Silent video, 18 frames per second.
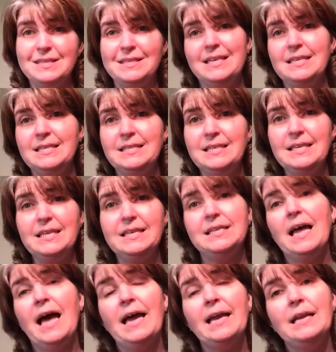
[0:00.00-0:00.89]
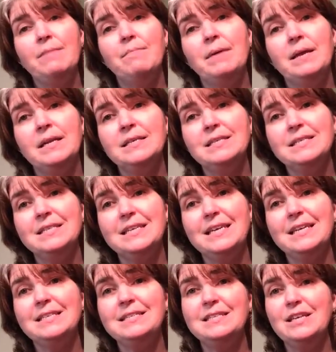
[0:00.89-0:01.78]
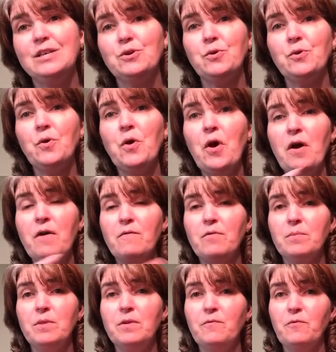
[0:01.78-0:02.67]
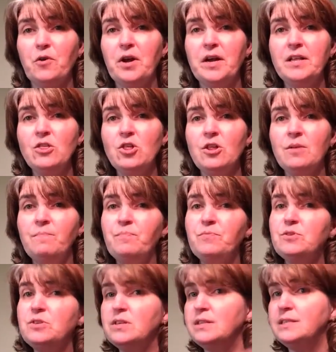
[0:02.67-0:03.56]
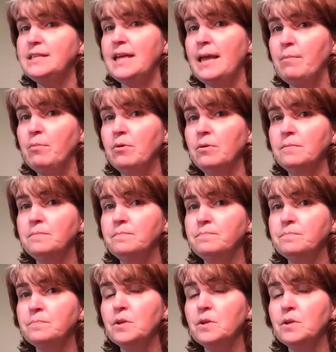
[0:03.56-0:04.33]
60 to 90 minutes to get dinner from the fridge to the table?